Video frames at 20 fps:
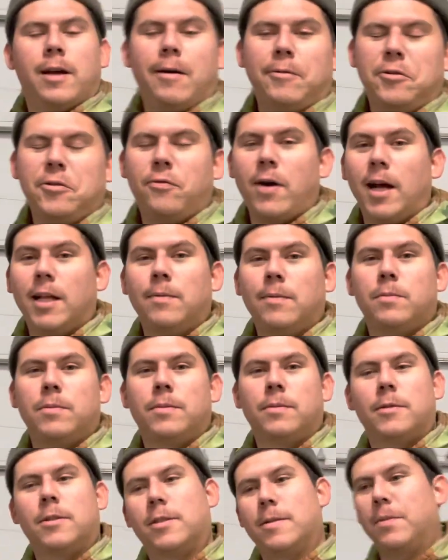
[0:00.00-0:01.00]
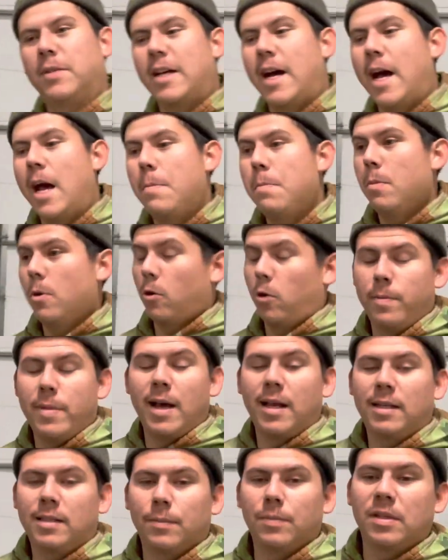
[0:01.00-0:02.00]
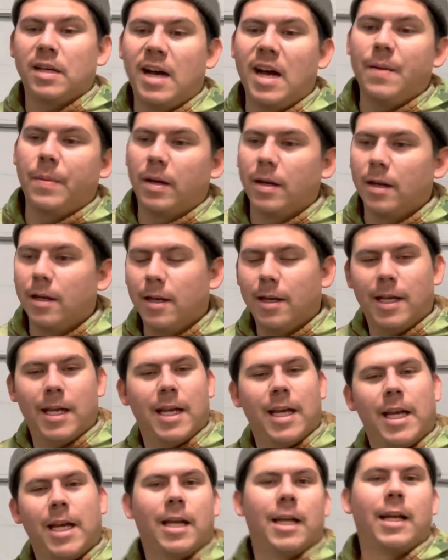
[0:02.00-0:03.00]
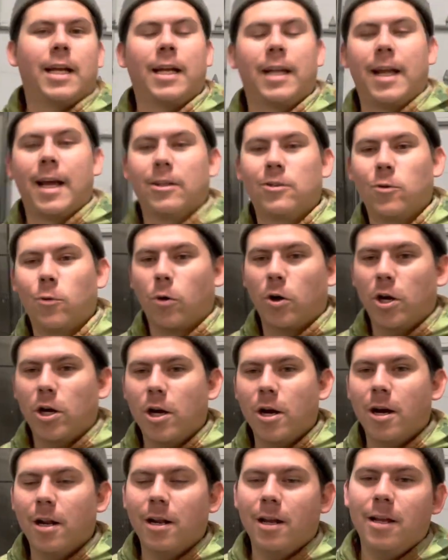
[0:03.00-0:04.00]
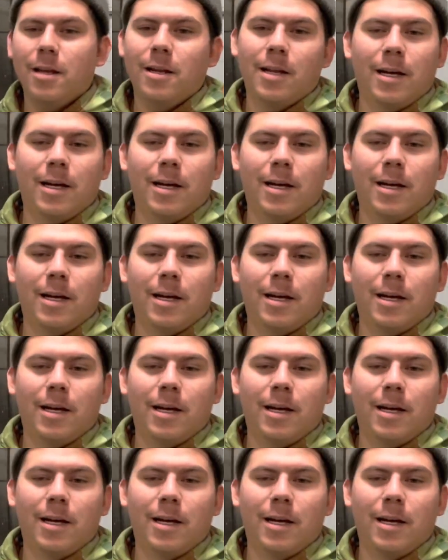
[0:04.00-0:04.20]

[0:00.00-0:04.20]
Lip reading: find some time or make some time and get to work on it.